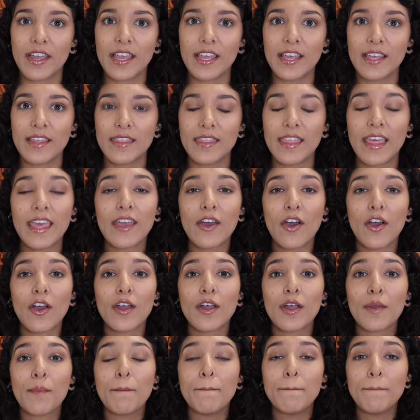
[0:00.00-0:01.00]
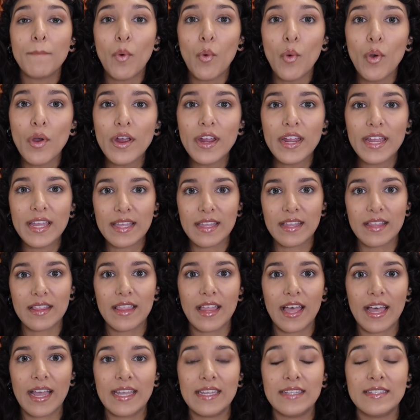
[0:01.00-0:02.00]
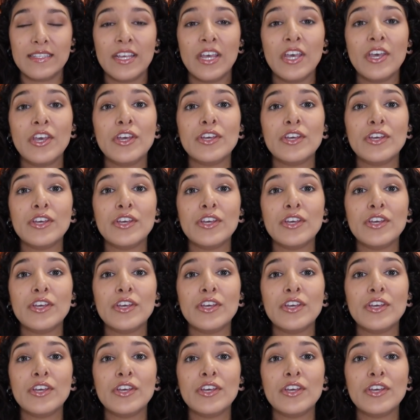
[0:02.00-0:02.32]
and they are more inclined